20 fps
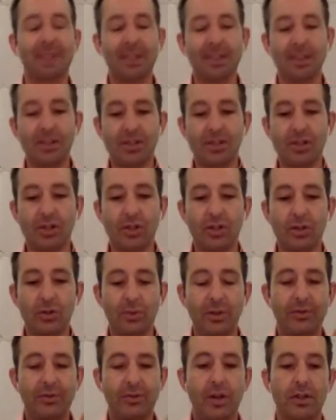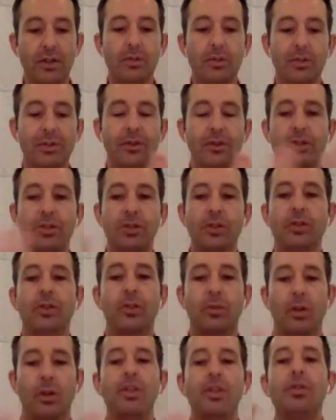So we've got it. We've got you.
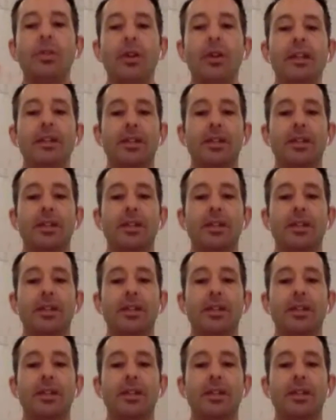What's really this?